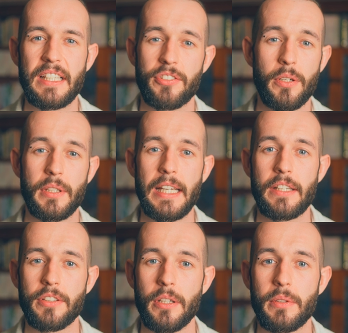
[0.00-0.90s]
It's
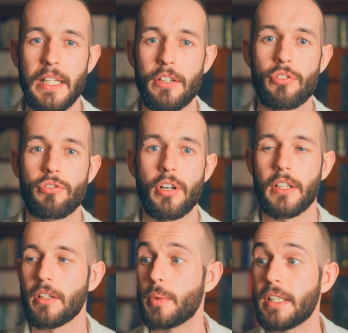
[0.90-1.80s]
okay to go and get
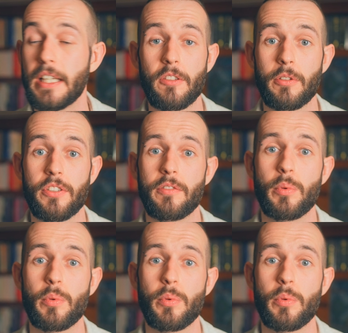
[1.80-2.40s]
drunk on the weekends because you've